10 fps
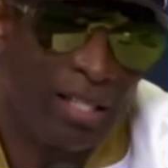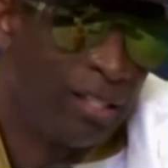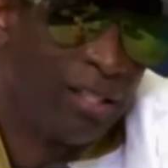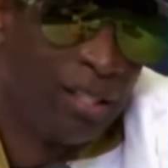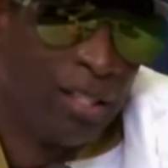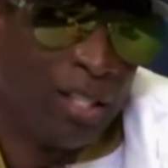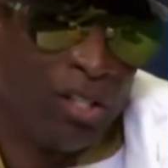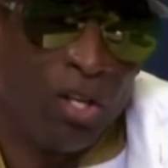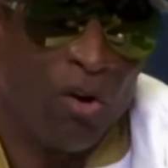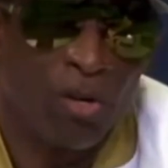didn't
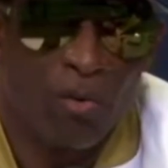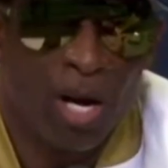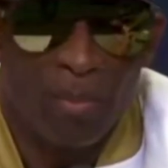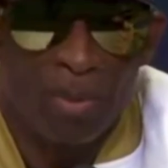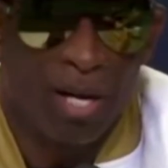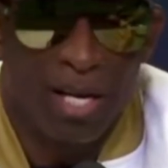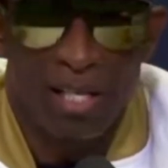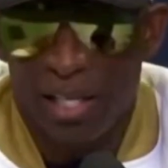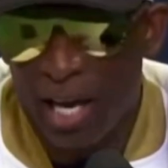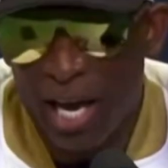condone it when I
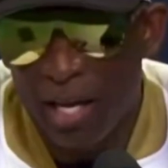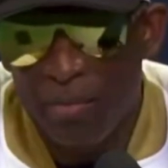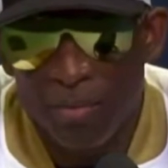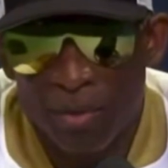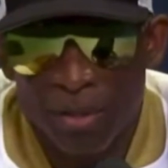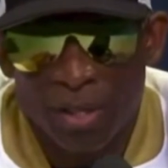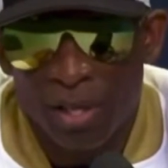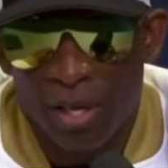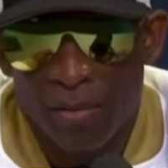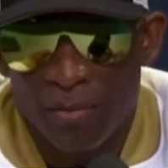played the game
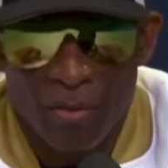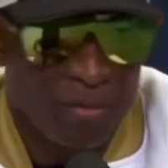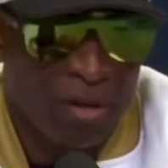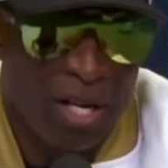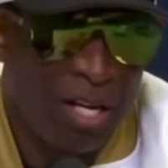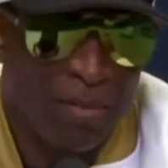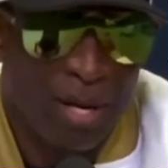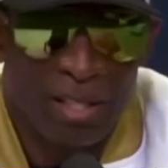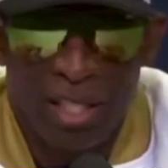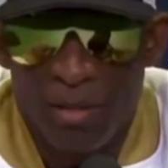from any of
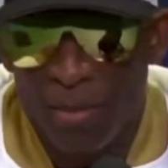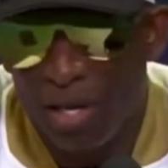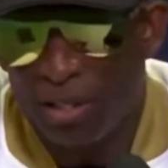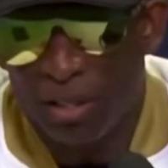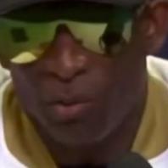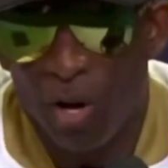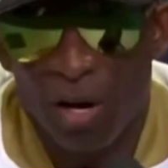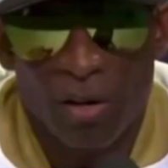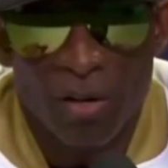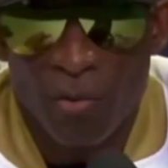my teammates as
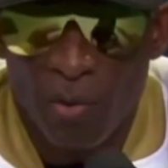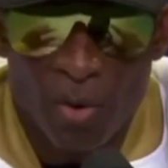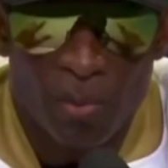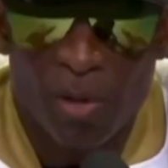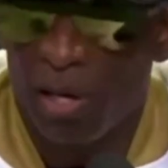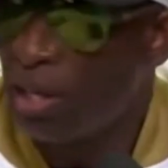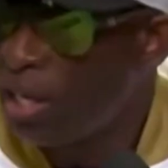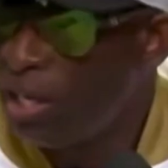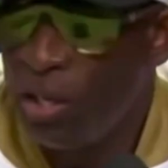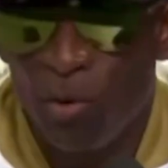well. We want to play
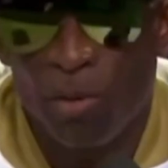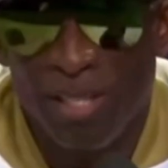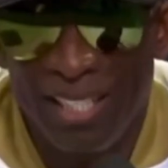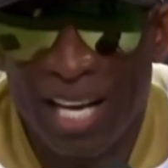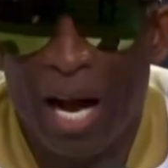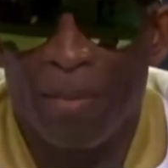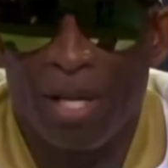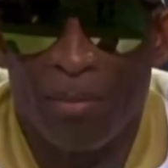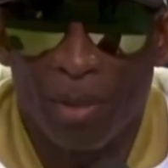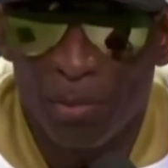clean. You want to be
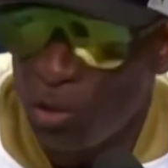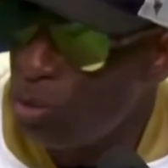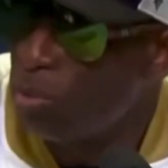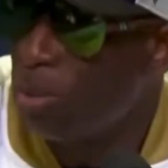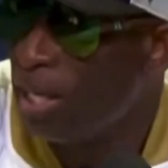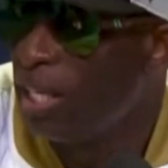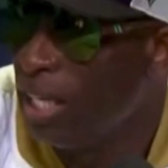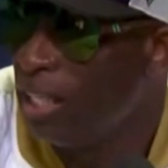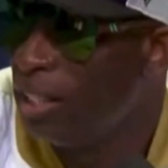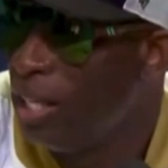dominant, but you want to play
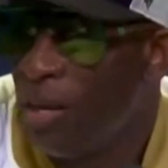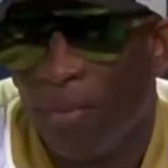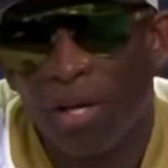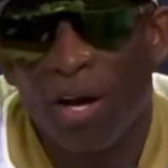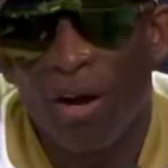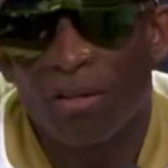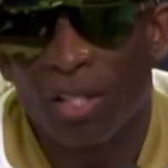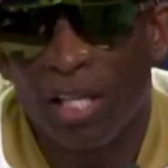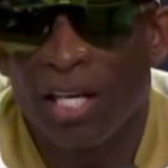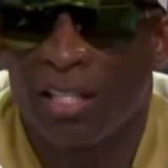clean because
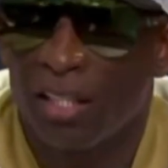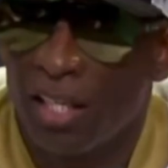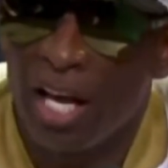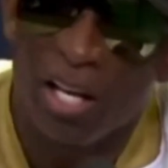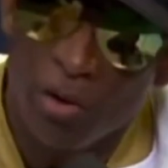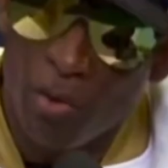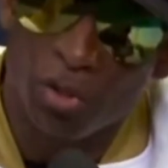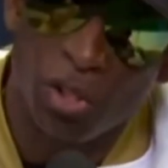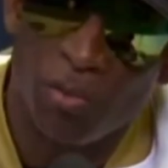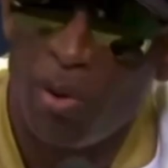at the end of the day, you
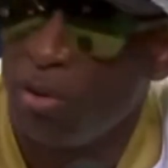want your